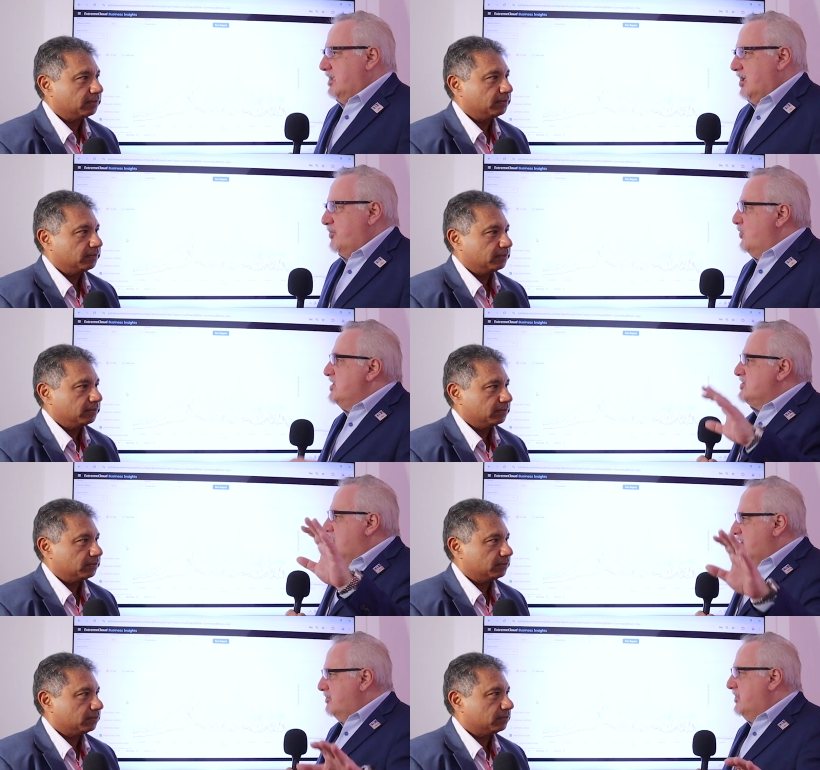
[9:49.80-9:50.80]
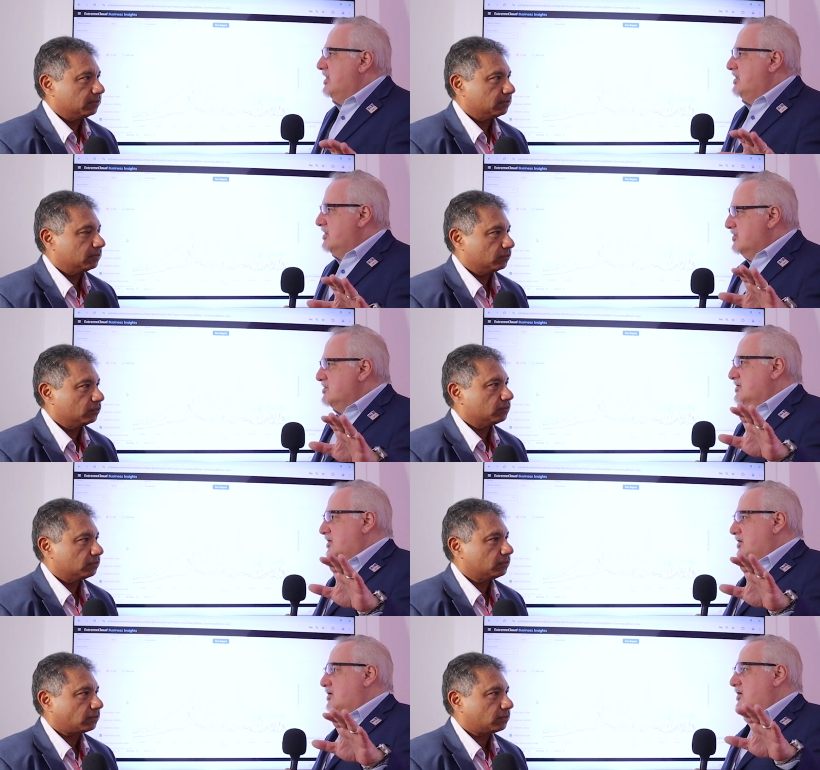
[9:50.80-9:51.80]
Speaker 1: uh, but we started many years
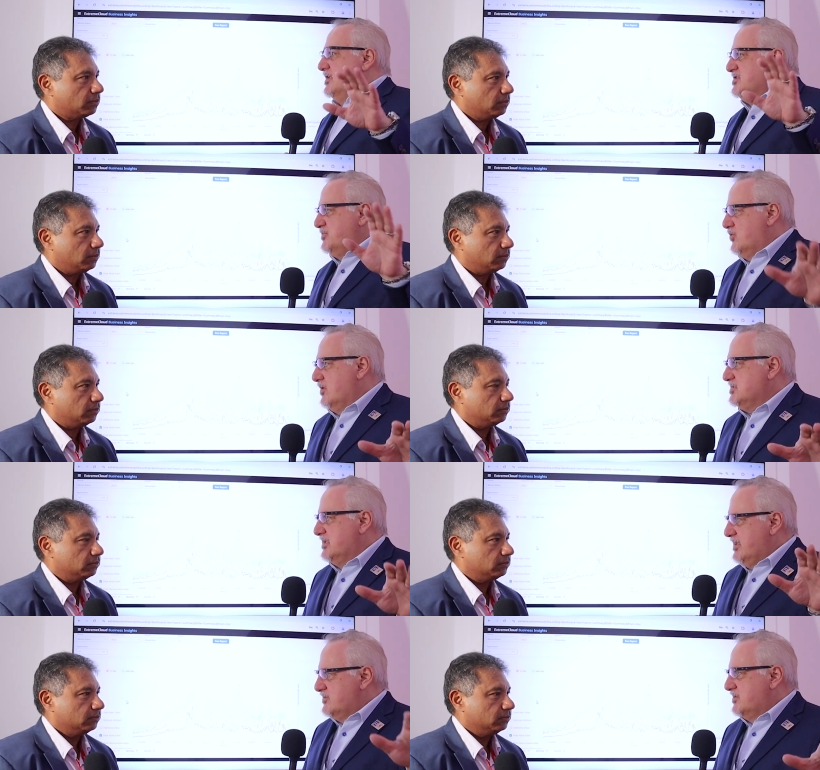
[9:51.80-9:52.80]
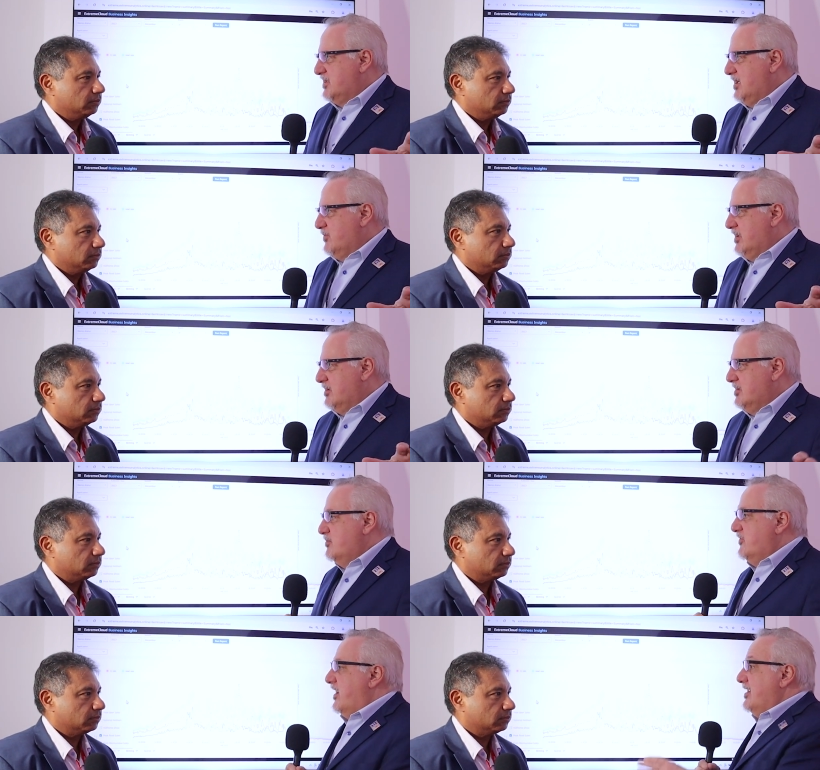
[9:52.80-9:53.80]
ago in sports and entertainment
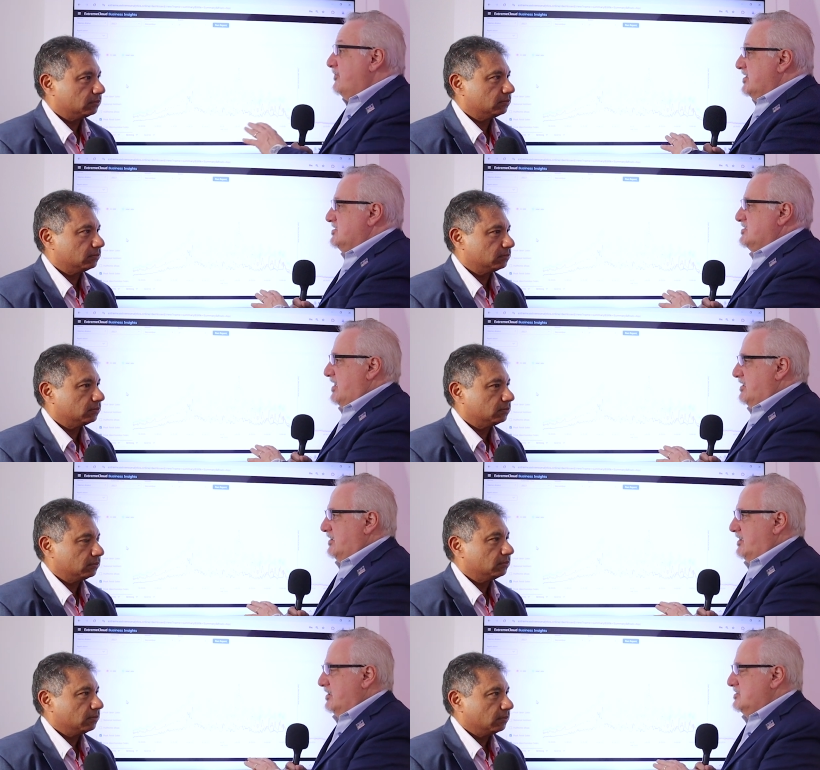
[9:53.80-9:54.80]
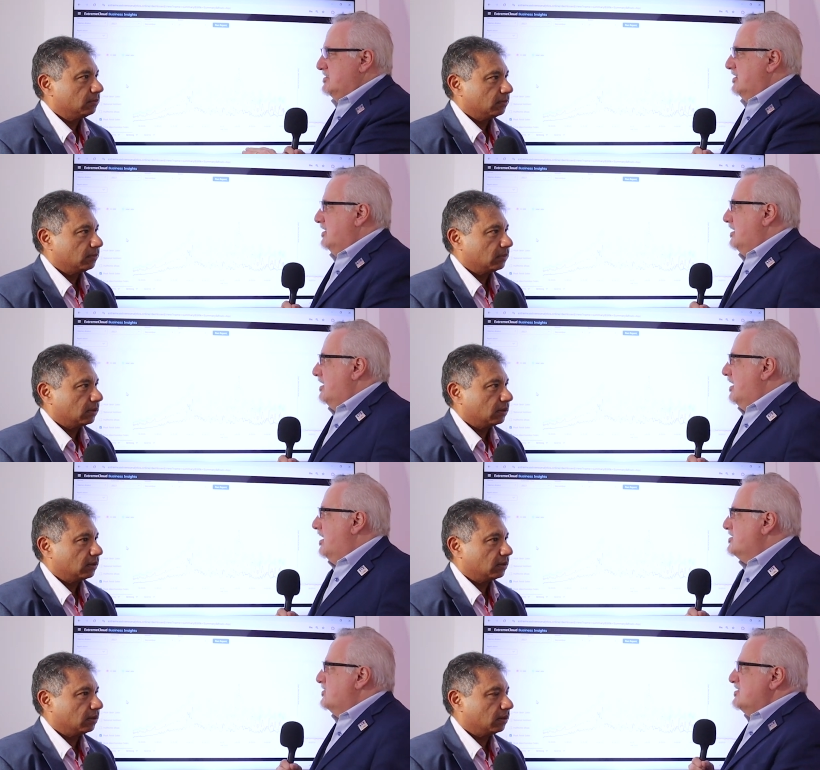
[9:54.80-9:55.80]
providing business analytics.
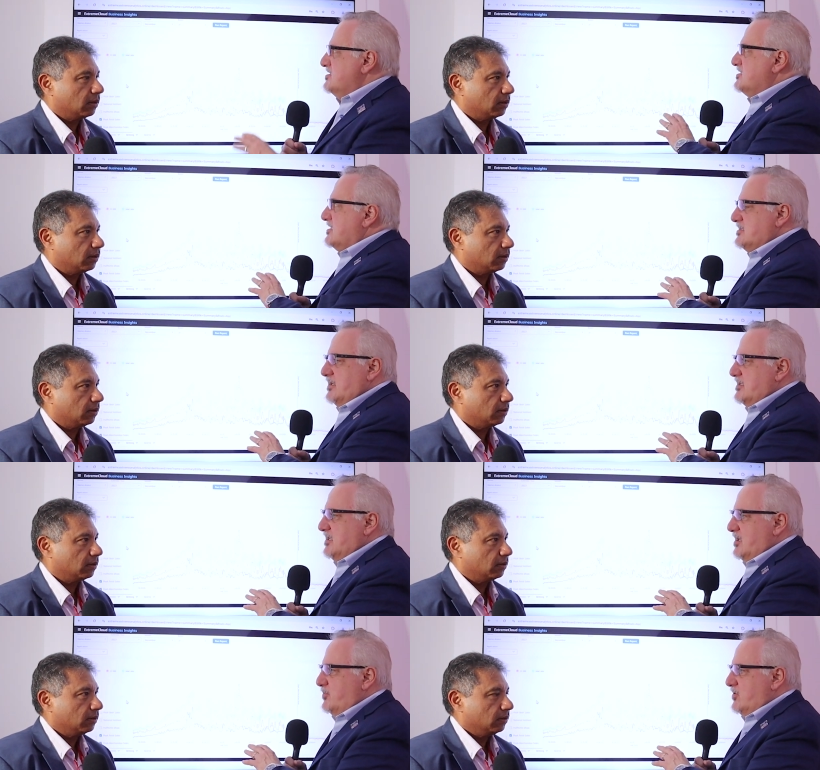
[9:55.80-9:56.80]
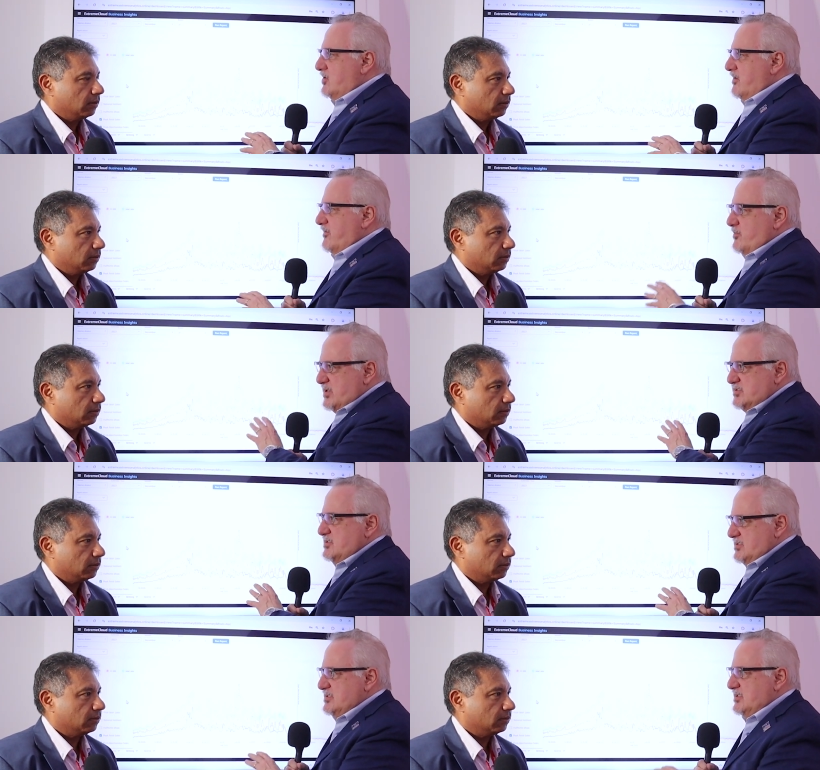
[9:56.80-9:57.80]
Uh, so this is just an example of our
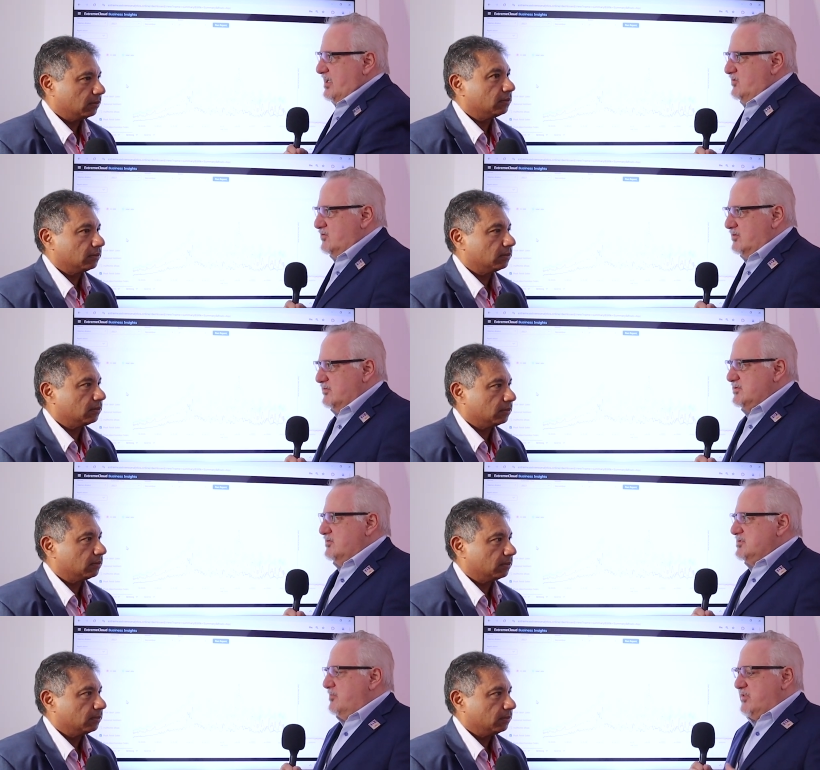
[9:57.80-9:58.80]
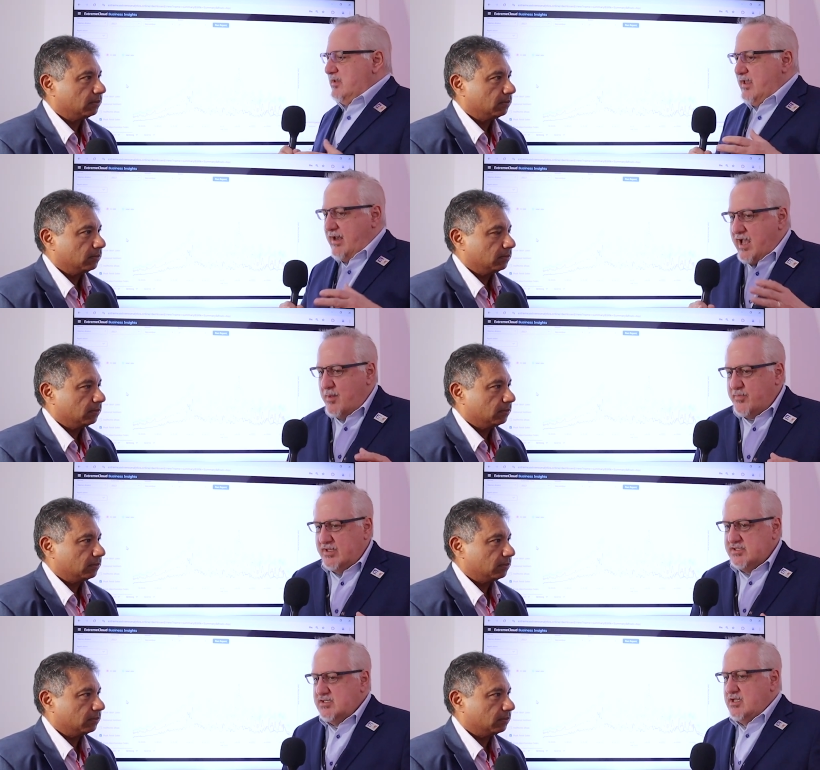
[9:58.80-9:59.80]
business insight tool. So something that
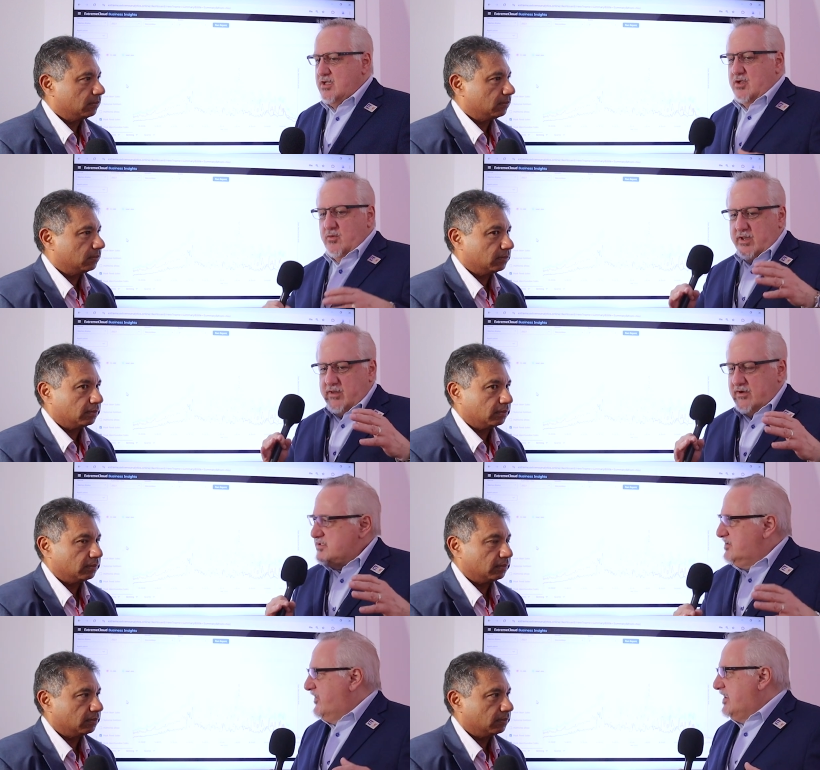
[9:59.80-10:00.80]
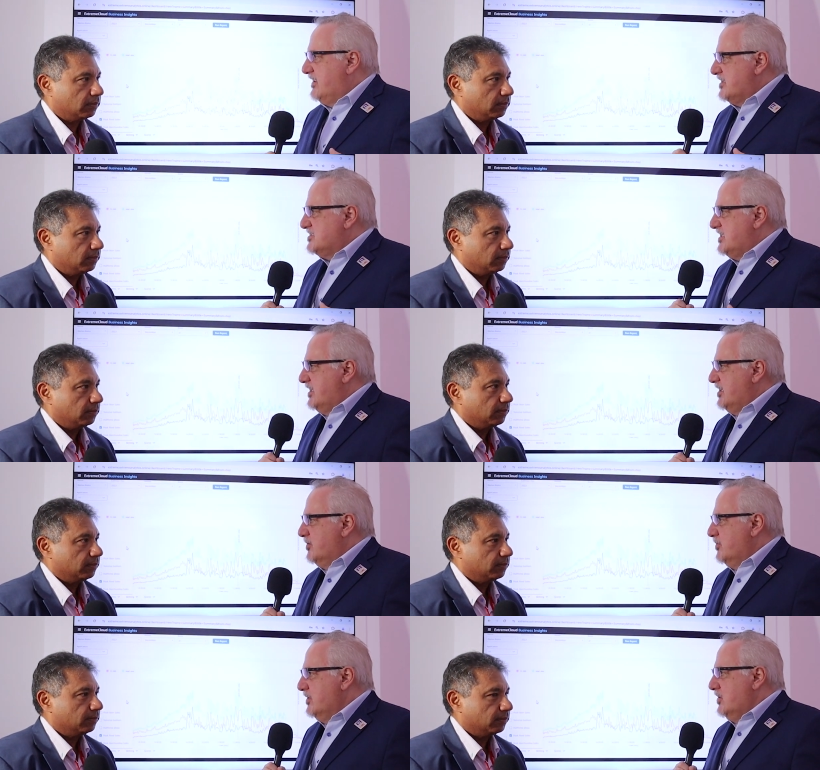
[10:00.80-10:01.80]
happens when there's an event at a
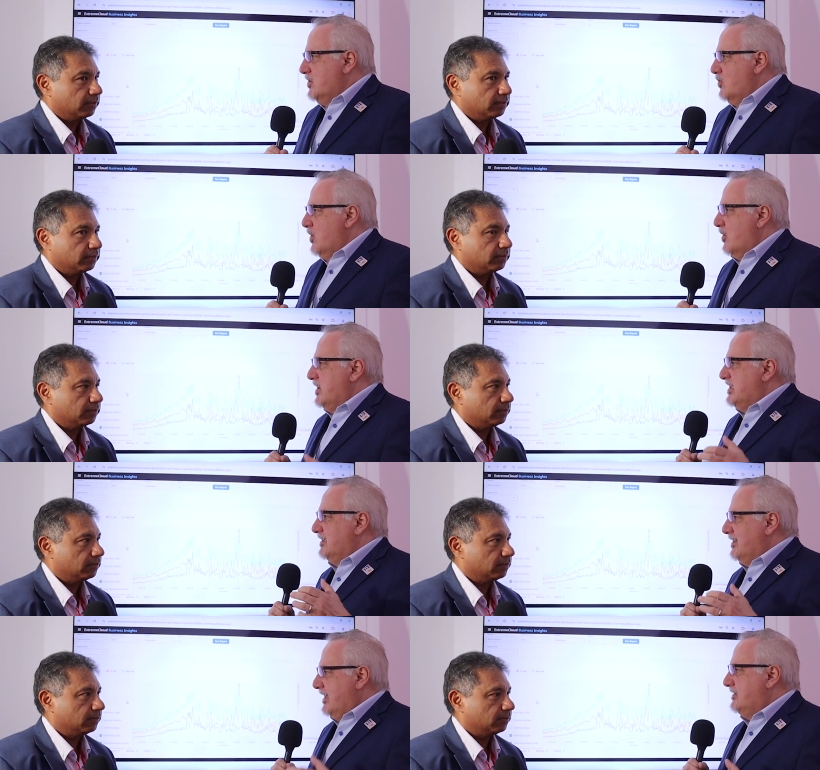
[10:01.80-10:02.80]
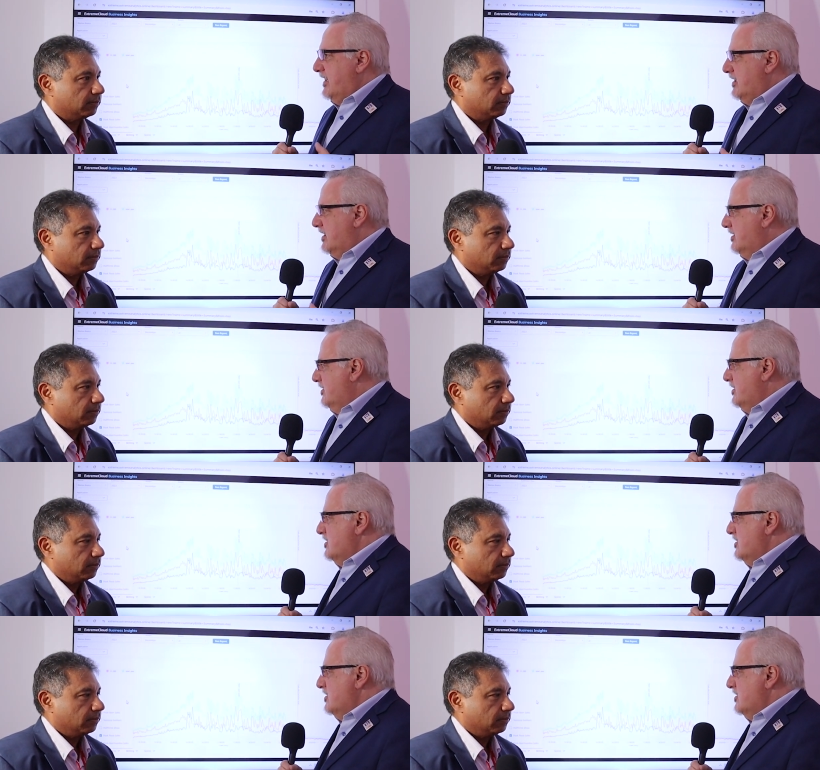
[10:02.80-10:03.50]
stadium where we collect data.